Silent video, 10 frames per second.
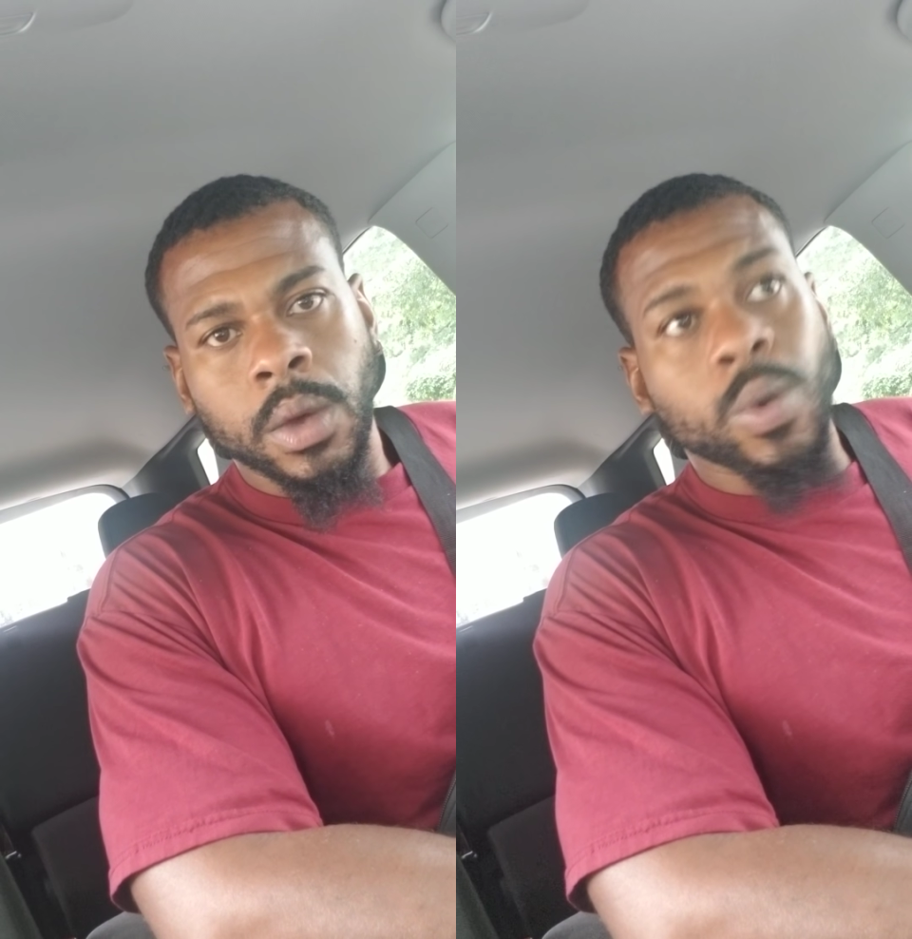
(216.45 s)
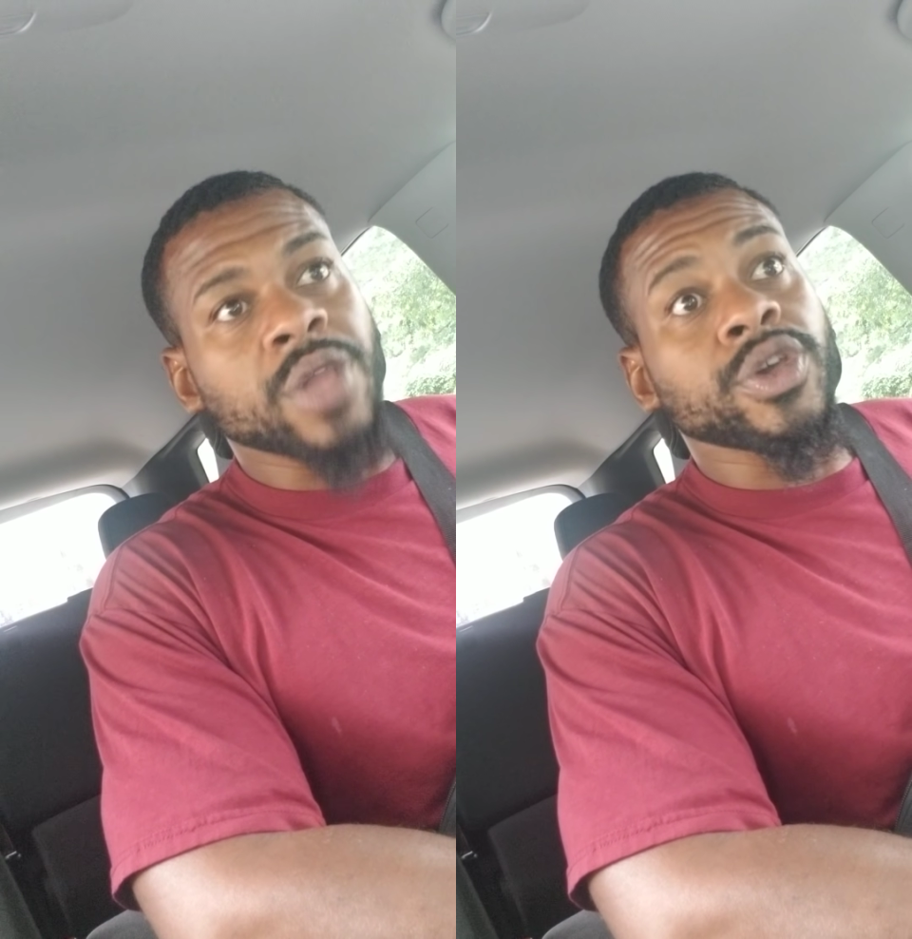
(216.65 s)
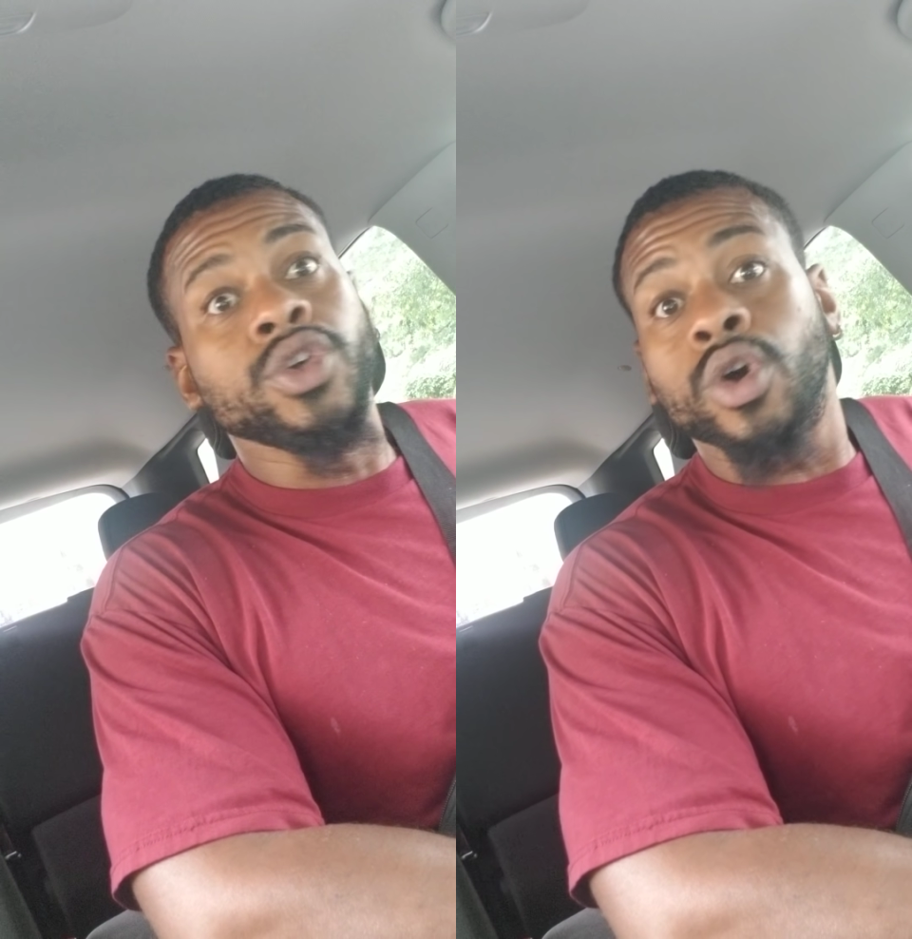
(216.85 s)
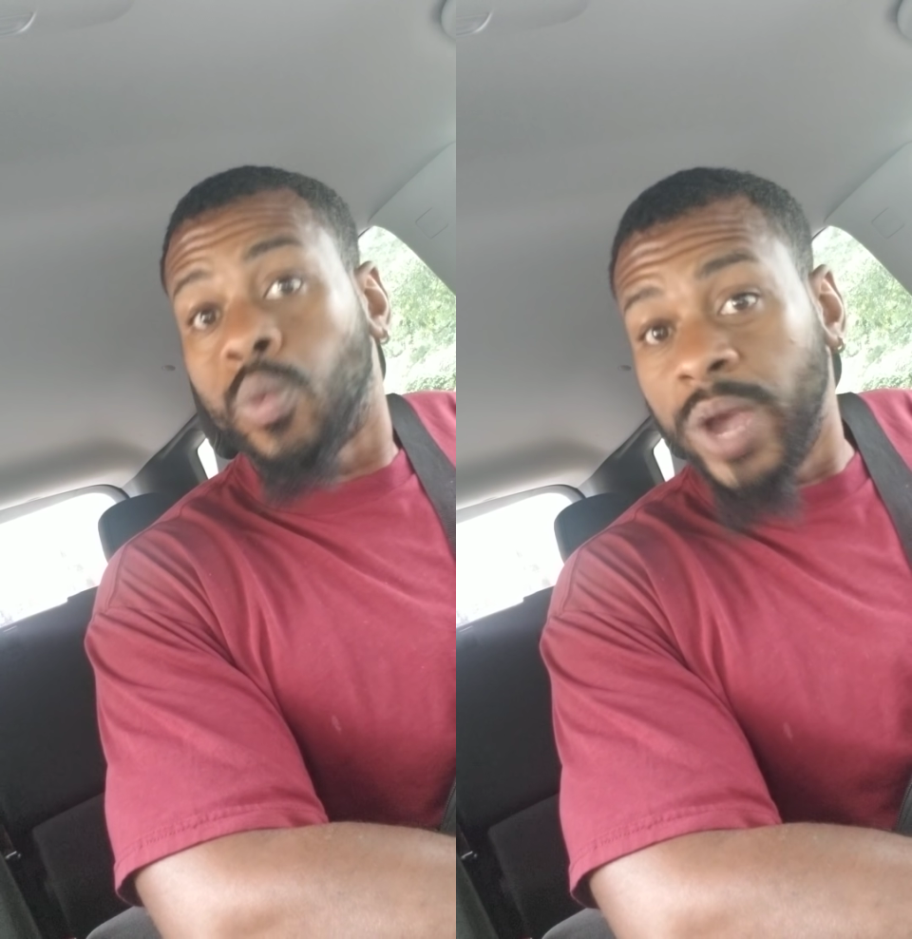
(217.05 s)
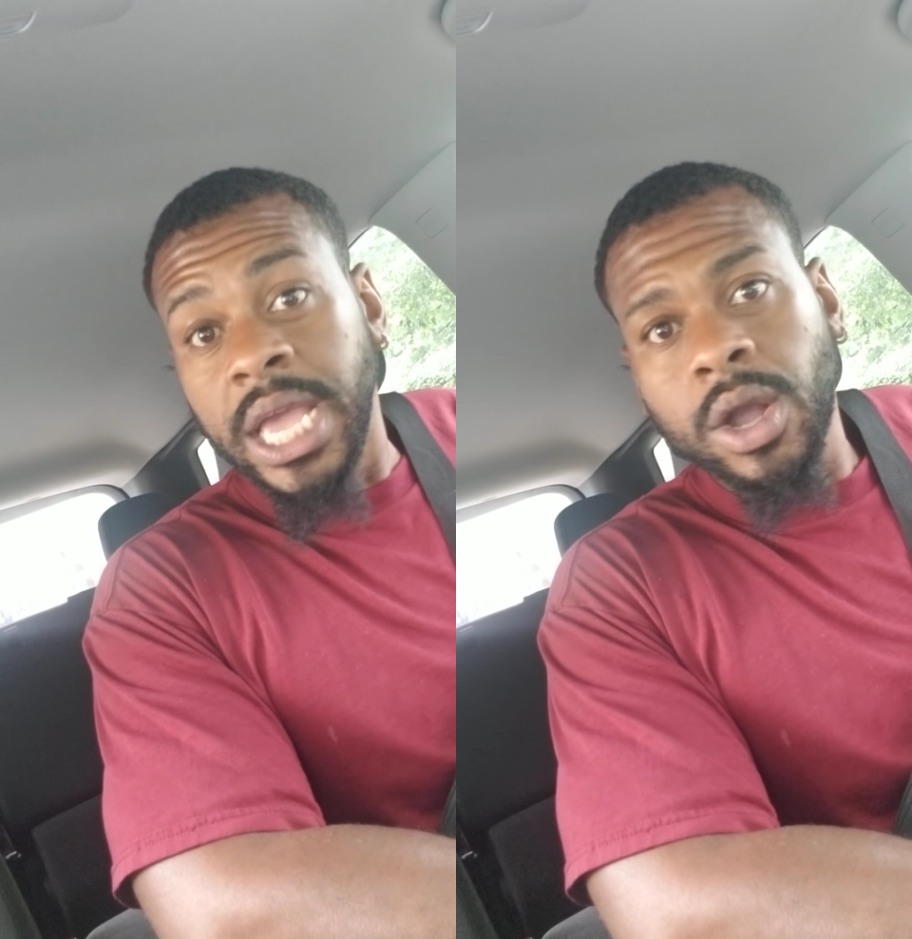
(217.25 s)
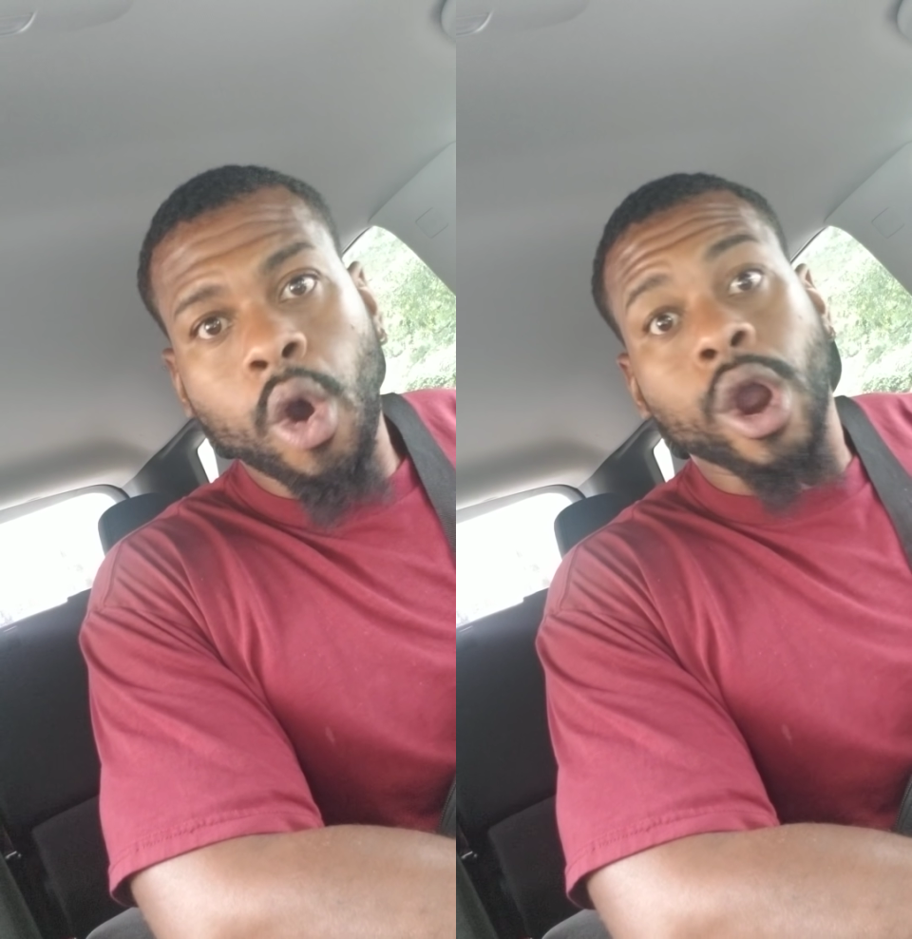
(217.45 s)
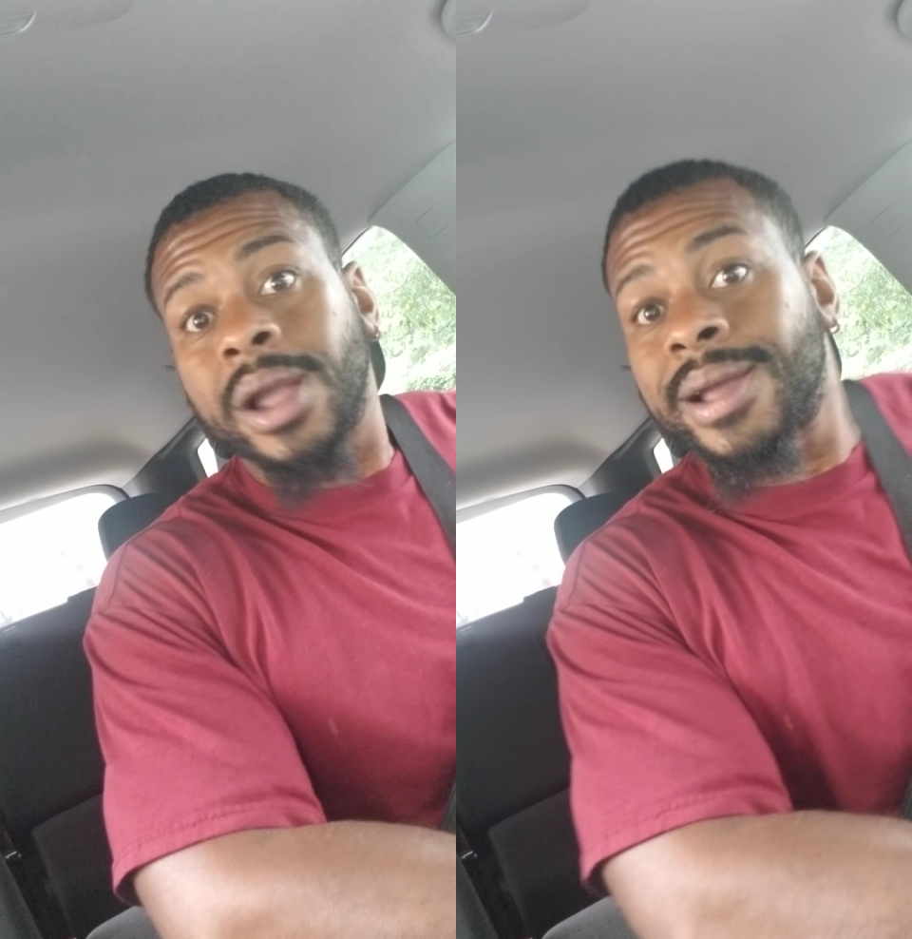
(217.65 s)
Whether you're weak or